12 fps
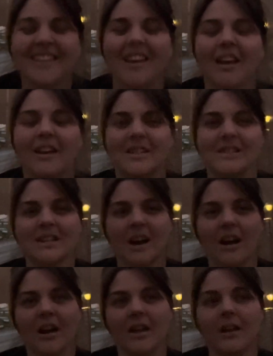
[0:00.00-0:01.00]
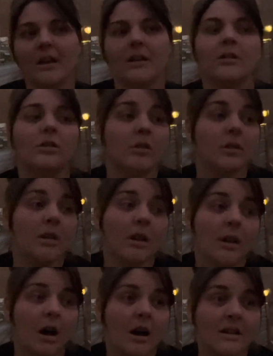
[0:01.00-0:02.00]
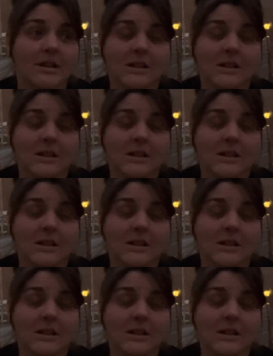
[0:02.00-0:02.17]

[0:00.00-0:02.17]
is I got,